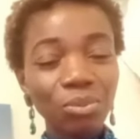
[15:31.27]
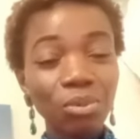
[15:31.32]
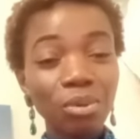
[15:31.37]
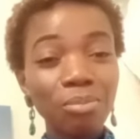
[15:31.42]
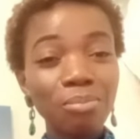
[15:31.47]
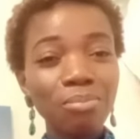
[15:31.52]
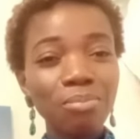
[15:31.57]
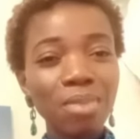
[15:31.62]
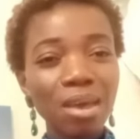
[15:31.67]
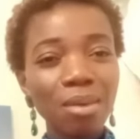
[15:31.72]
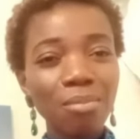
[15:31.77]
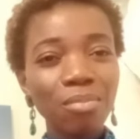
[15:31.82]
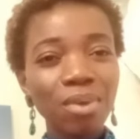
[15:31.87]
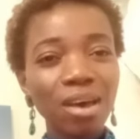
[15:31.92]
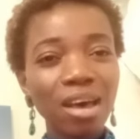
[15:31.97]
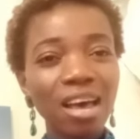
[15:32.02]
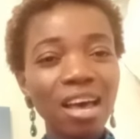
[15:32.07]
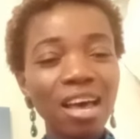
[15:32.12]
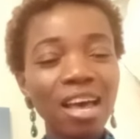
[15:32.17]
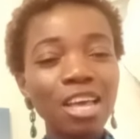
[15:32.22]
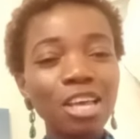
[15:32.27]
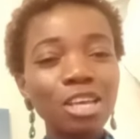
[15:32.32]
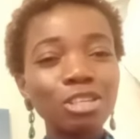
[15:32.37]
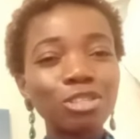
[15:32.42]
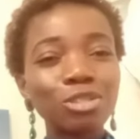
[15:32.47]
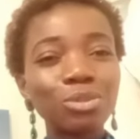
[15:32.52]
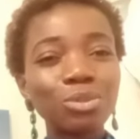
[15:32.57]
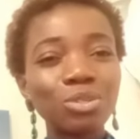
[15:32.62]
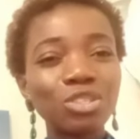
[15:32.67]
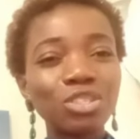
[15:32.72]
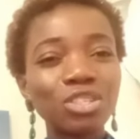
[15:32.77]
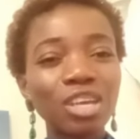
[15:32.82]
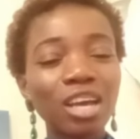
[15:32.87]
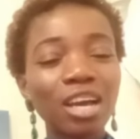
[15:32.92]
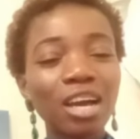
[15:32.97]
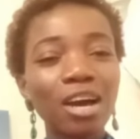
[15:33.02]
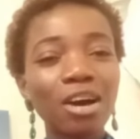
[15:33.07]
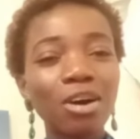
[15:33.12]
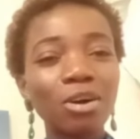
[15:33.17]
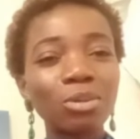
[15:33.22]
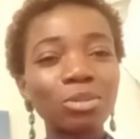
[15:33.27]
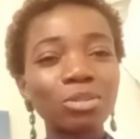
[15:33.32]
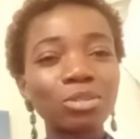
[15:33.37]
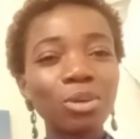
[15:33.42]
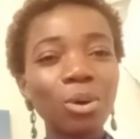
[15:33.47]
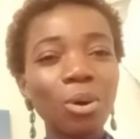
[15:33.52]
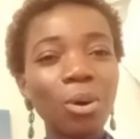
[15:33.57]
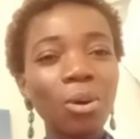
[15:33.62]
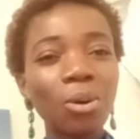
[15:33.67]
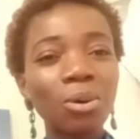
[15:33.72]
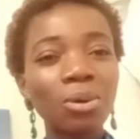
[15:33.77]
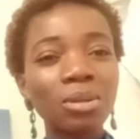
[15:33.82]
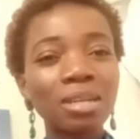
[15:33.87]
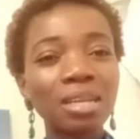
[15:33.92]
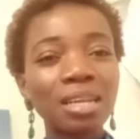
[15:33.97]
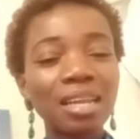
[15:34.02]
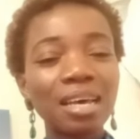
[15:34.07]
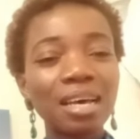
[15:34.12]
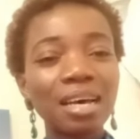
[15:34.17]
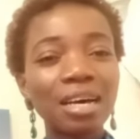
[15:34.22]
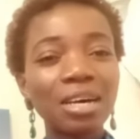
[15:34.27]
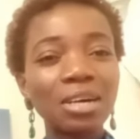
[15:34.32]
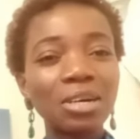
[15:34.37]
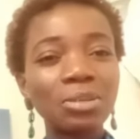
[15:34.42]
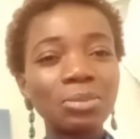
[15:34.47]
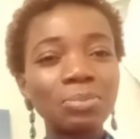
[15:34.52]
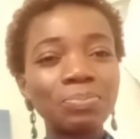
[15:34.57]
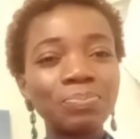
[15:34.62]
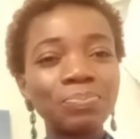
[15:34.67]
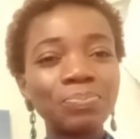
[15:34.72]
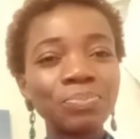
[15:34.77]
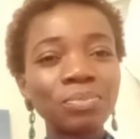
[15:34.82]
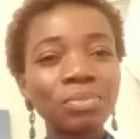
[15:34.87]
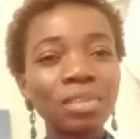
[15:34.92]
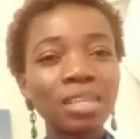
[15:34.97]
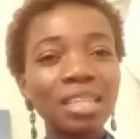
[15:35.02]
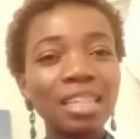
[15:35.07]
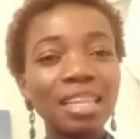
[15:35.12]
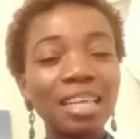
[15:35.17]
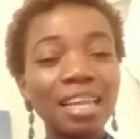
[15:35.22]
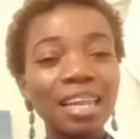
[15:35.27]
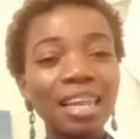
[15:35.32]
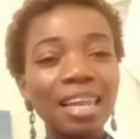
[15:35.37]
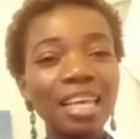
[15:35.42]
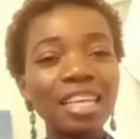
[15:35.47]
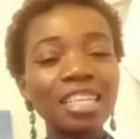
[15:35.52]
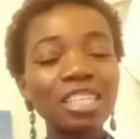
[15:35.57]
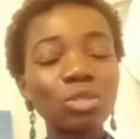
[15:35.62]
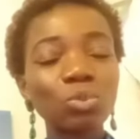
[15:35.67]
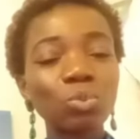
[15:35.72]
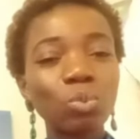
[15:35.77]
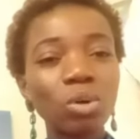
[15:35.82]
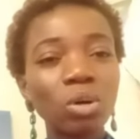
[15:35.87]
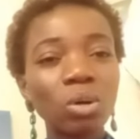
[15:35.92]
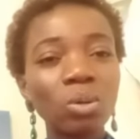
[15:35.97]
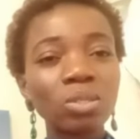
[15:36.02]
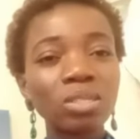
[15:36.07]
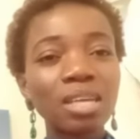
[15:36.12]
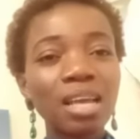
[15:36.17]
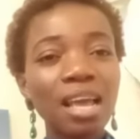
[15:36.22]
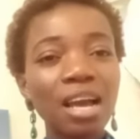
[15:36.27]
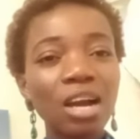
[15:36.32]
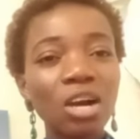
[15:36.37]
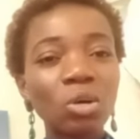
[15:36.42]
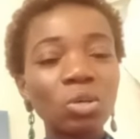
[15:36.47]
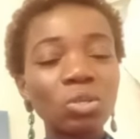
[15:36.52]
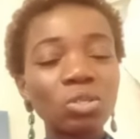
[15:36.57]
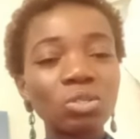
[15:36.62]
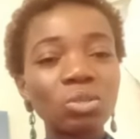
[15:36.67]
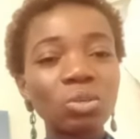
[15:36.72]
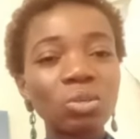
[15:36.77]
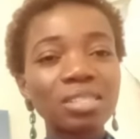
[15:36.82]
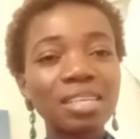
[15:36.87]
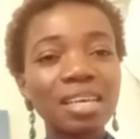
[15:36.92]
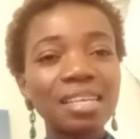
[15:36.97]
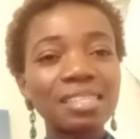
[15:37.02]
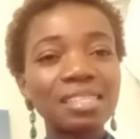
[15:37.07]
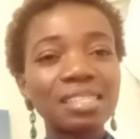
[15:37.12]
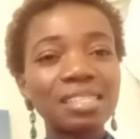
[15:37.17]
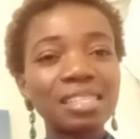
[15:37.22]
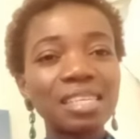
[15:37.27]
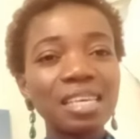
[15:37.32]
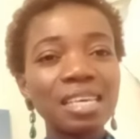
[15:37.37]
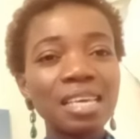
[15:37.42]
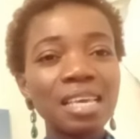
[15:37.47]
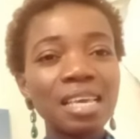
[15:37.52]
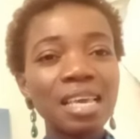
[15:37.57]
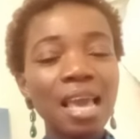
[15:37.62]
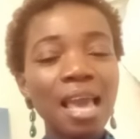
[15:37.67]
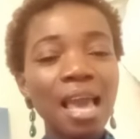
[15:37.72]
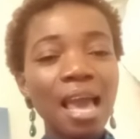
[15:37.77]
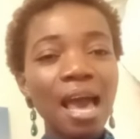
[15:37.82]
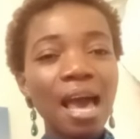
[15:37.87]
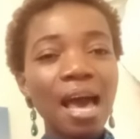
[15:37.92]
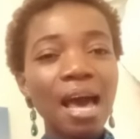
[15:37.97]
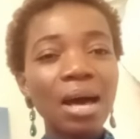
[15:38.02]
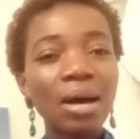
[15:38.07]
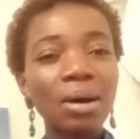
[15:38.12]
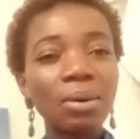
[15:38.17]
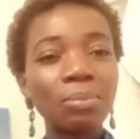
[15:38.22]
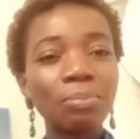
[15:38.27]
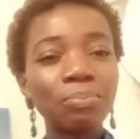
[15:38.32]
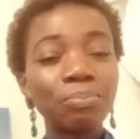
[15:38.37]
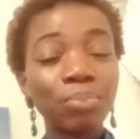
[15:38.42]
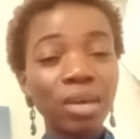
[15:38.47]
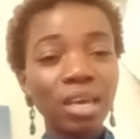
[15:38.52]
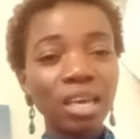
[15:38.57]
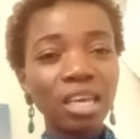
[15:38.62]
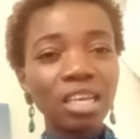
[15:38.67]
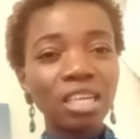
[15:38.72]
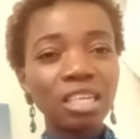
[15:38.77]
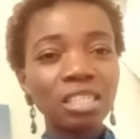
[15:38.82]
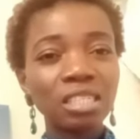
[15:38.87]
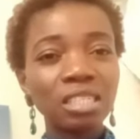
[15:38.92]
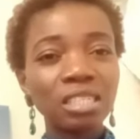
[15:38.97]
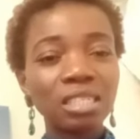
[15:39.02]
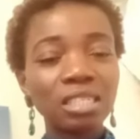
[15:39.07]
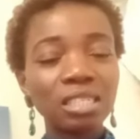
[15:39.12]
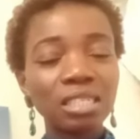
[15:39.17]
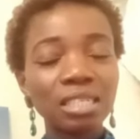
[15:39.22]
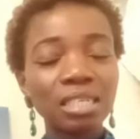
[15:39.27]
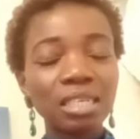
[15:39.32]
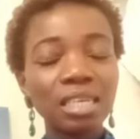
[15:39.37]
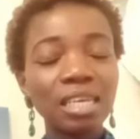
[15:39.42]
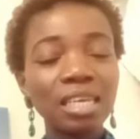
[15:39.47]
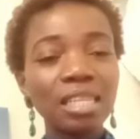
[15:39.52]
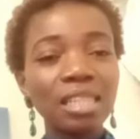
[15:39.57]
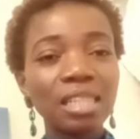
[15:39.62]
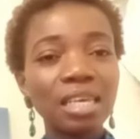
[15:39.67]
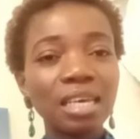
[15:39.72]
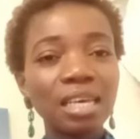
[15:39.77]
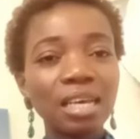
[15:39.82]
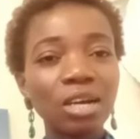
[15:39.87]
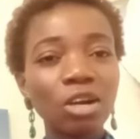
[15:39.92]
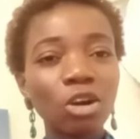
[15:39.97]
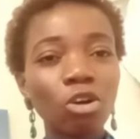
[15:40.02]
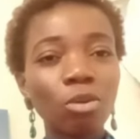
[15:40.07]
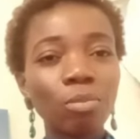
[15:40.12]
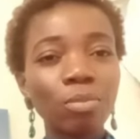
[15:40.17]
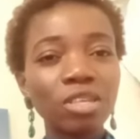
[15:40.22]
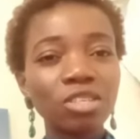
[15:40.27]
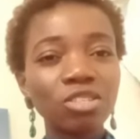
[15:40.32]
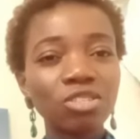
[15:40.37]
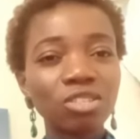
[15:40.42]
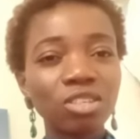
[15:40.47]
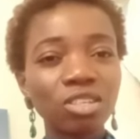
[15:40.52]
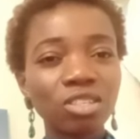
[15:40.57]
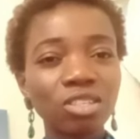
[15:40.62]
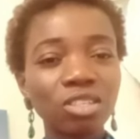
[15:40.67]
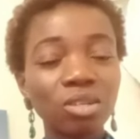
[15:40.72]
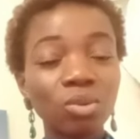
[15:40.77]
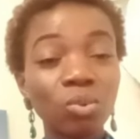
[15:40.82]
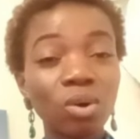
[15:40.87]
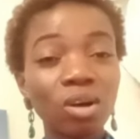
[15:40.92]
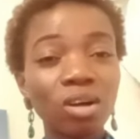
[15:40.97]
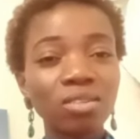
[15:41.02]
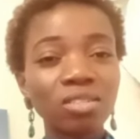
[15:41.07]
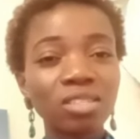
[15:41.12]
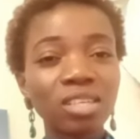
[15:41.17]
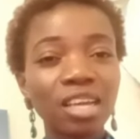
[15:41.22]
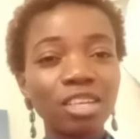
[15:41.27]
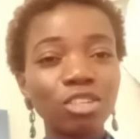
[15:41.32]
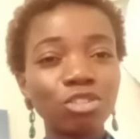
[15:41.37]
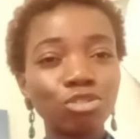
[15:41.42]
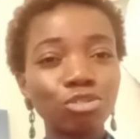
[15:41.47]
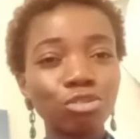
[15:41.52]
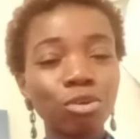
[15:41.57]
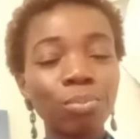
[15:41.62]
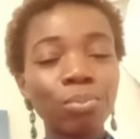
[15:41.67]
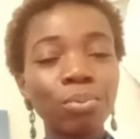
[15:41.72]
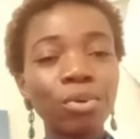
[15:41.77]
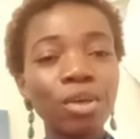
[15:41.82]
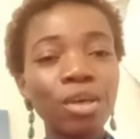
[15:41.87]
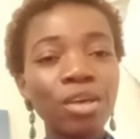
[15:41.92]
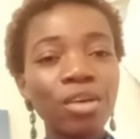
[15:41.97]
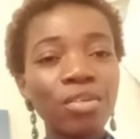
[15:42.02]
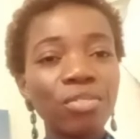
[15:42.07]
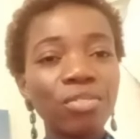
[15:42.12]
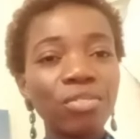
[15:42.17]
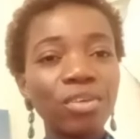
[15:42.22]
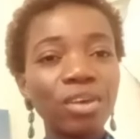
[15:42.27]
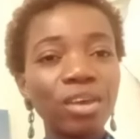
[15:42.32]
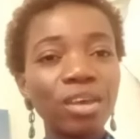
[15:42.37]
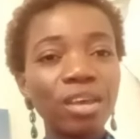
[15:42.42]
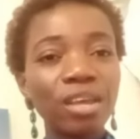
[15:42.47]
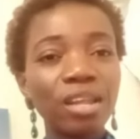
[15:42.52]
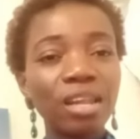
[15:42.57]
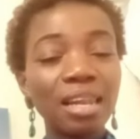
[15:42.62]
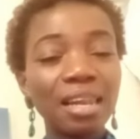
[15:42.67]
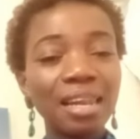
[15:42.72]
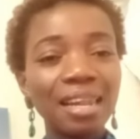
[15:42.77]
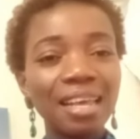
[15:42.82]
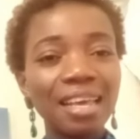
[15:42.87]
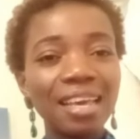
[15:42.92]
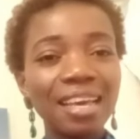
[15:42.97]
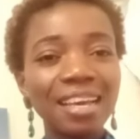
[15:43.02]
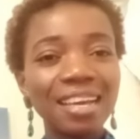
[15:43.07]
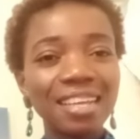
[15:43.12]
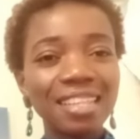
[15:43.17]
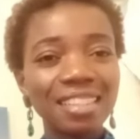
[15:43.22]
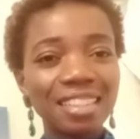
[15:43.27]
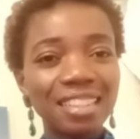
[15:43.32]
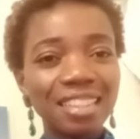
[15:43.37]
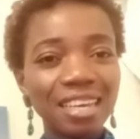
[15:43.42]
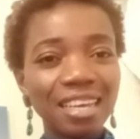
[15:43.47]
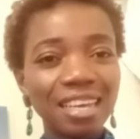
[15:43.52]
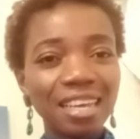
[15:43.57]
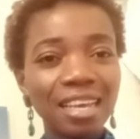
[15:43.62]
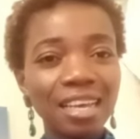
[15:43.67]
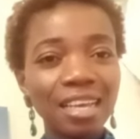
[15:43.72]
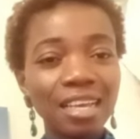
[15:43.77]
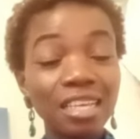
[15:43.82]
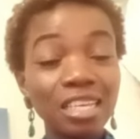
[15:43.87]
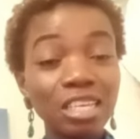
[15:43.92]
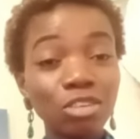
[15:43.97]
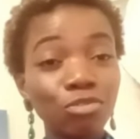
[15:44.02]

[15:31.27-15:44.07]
Remember to check out on the Linkswell consultancy page in the comment section whilst I drop the link there.